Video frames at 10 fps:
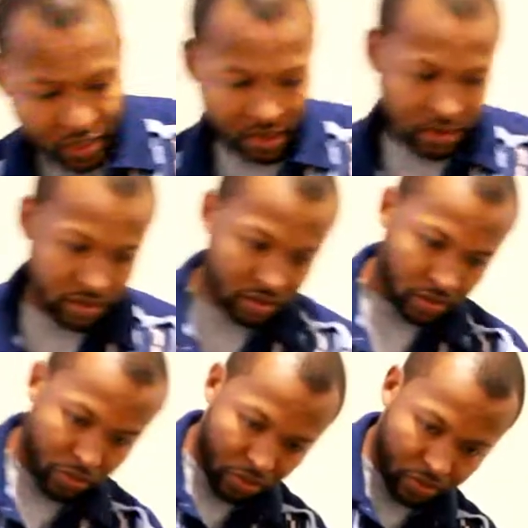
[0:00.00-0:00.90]
got the
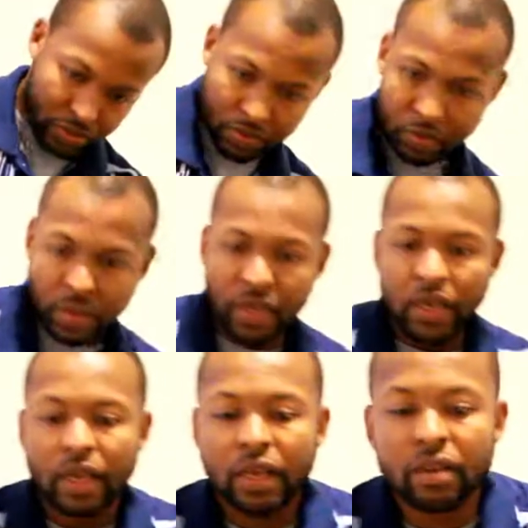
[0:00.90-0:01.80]
computer
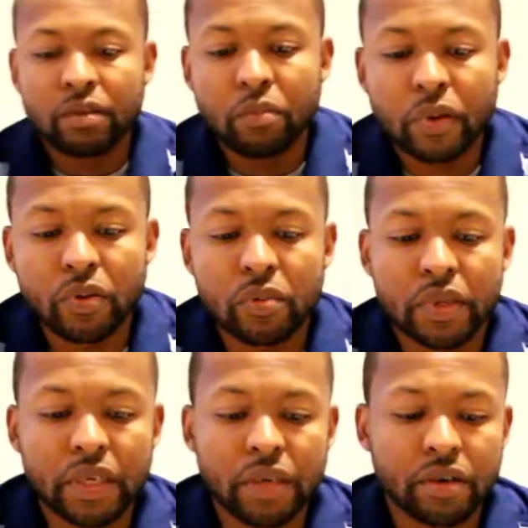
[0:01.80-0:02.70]
modem
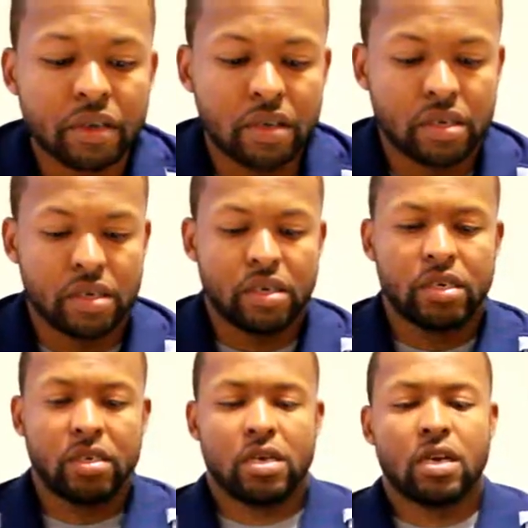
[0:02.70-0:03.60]
in here.
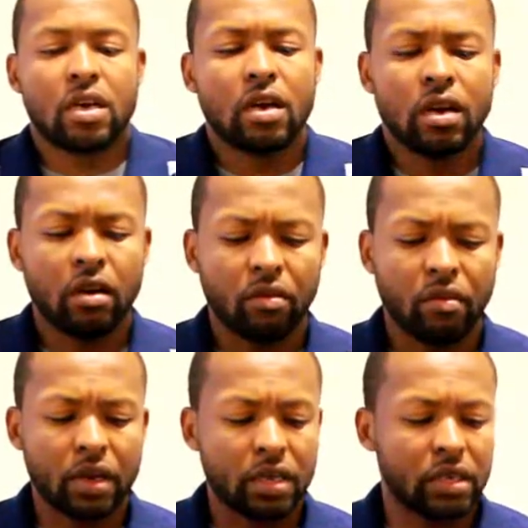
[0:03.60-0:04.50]

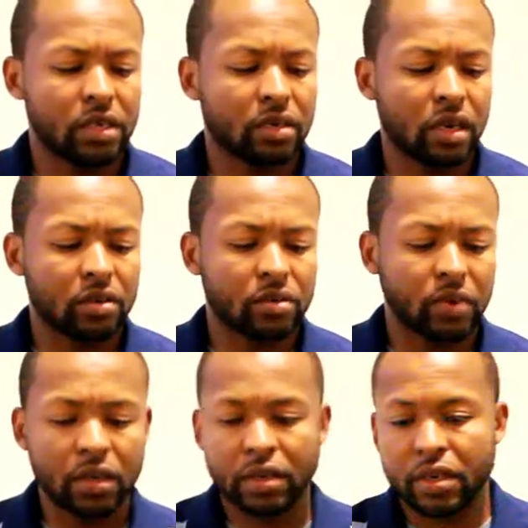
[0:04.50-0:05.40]
Right, that's
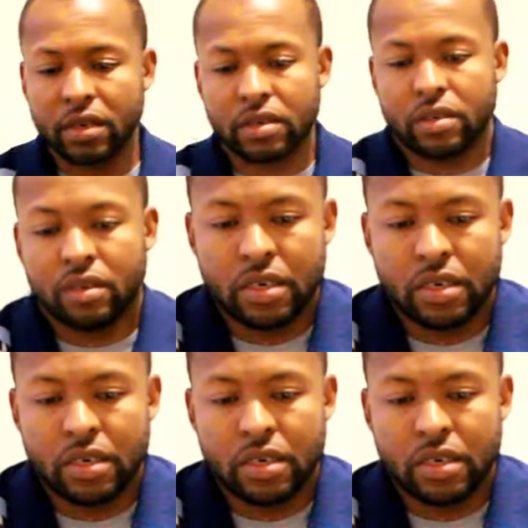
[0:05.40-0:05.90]
awesome right there.